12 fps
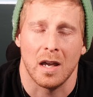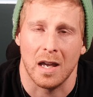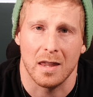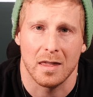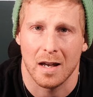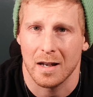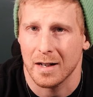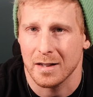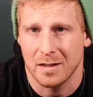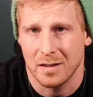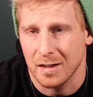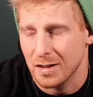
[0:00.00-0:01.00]
In that, I
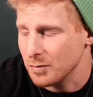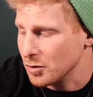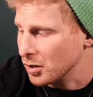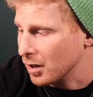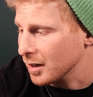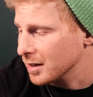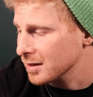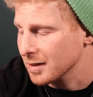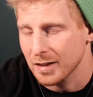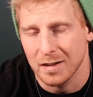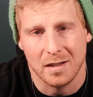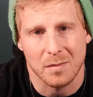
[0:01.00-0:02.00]
did some drawings
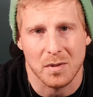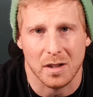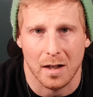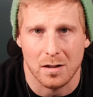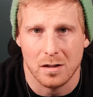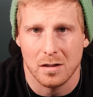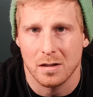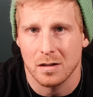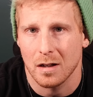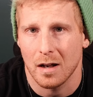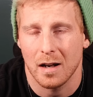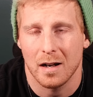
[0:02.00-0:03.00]
and I did some sketches,
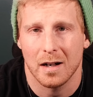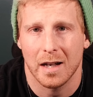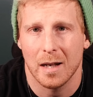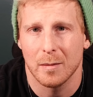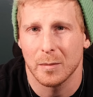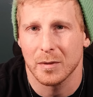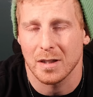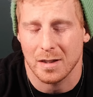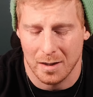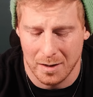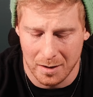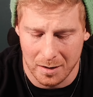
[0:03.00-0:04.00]
and I came up with this
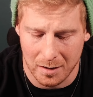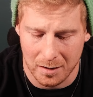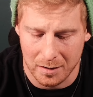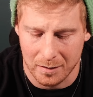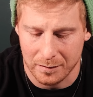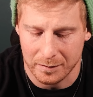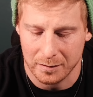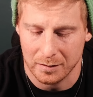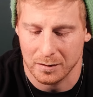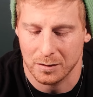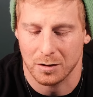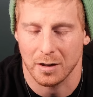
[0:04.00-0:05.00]
idea of
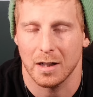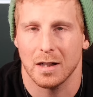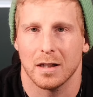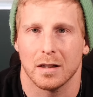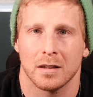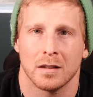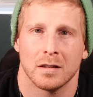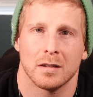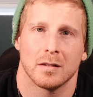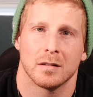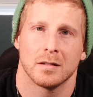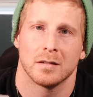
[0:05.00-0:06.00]
creating
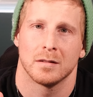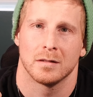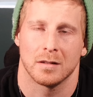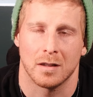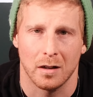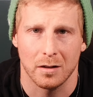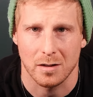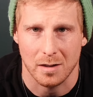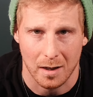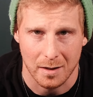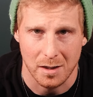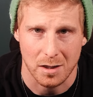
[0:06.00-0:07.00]
colors
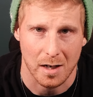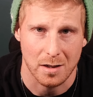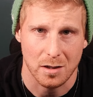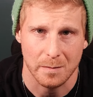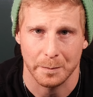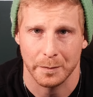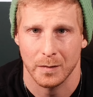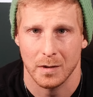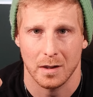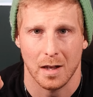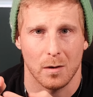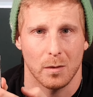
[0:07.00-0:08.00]
on each edge.
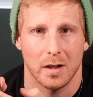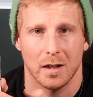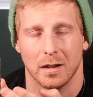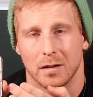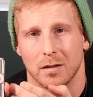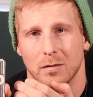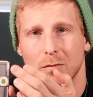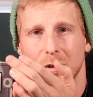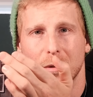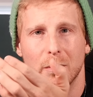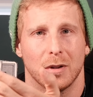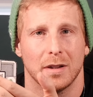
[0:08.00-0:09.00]
That way,
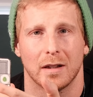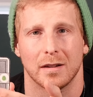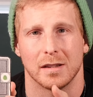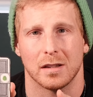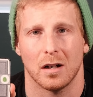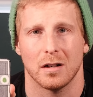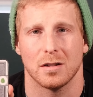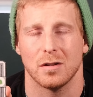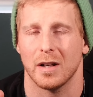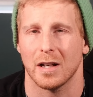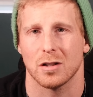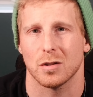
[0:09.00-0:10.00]
when you're putting on these cards,
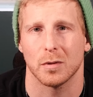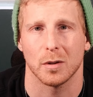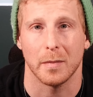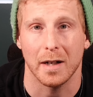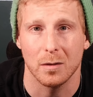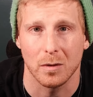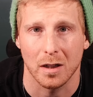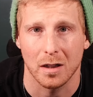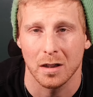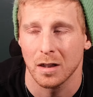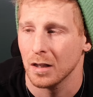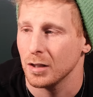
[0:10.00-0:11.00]
you can't just put them
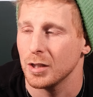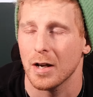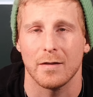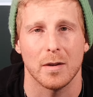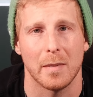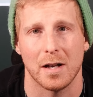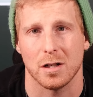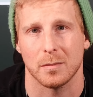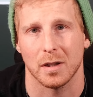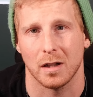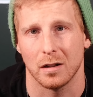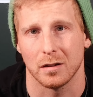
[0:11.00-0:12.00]
anywhere. You have to match
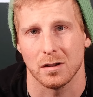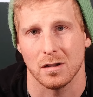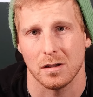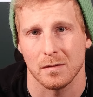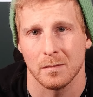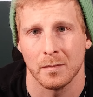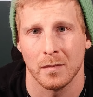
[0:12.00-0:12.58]
up the colors.